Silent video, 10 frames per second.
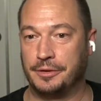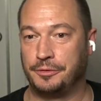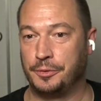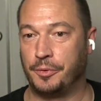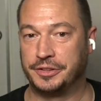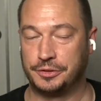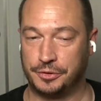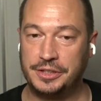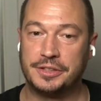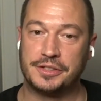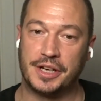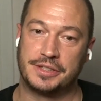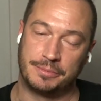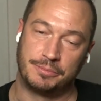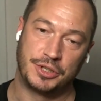If you want to treat this
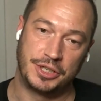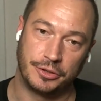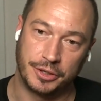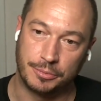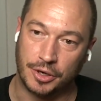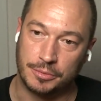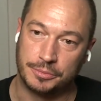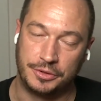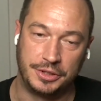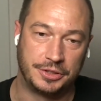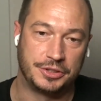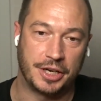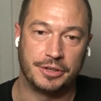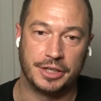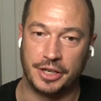as a machine learning problem, you need to
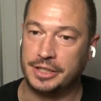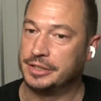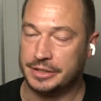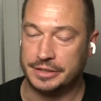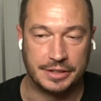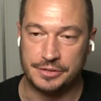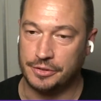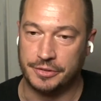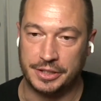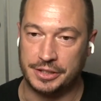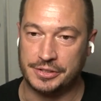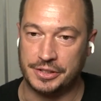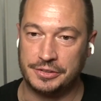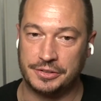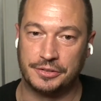generate training data that doesn't already
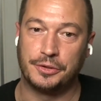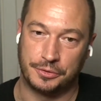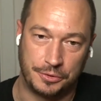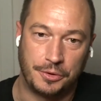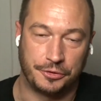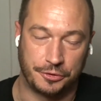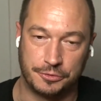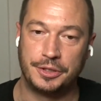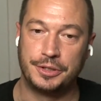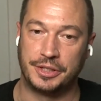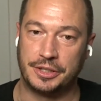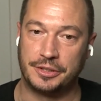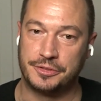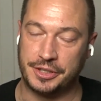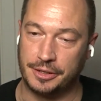exist. And so you also really want to
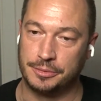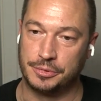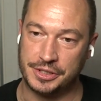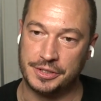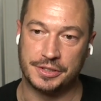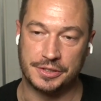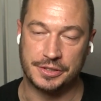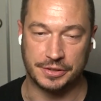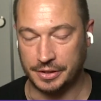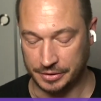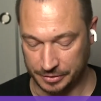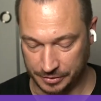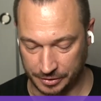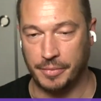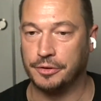have scalable synthesis and
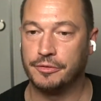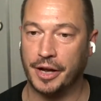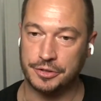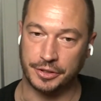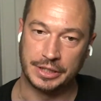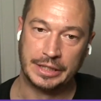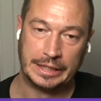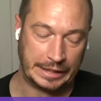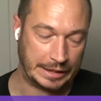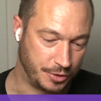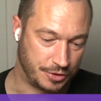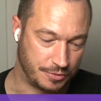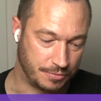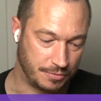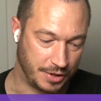manufacturing,
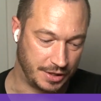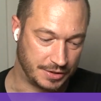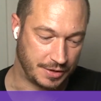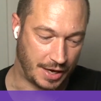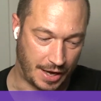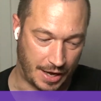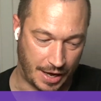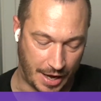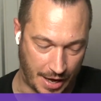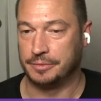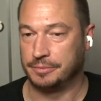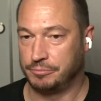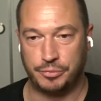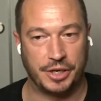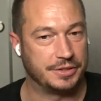which is
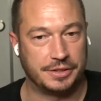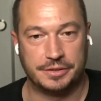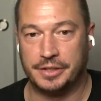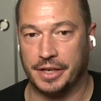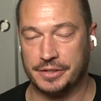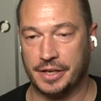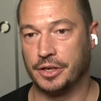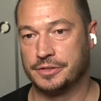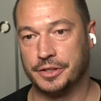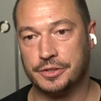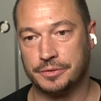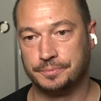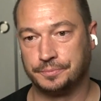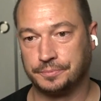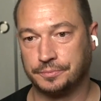unprecedented as a constellation.